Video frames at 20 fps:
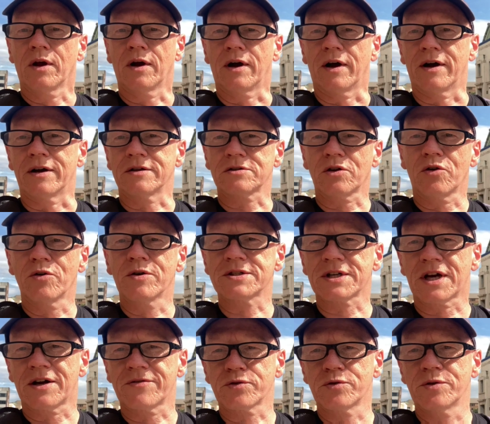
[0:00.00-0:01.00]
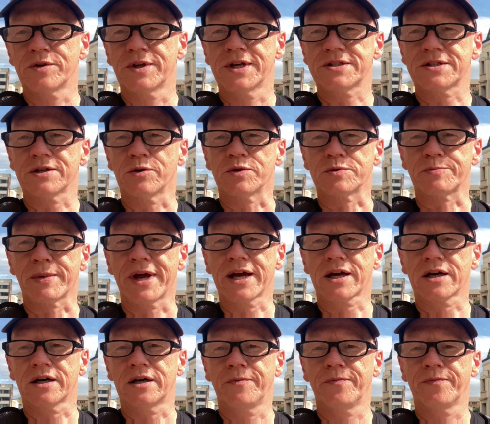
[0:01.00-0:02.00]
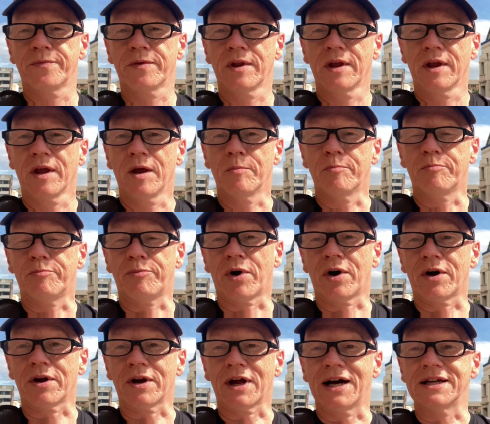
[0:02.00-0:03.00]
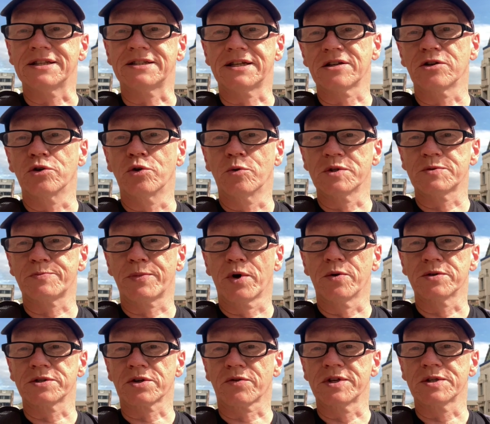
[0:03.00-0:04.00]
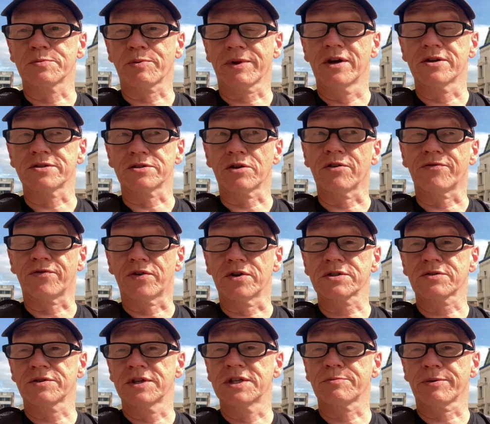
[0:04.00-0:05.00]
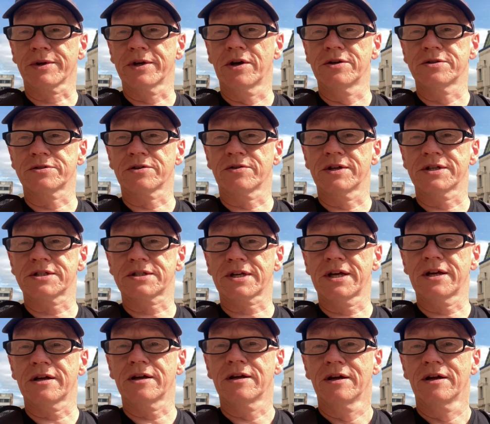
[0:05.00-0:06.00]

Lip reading: As long as I've known this, it was Mecca, but I did know it was built as a Green's Playhouse. Not the first Green's Playhouse on this site.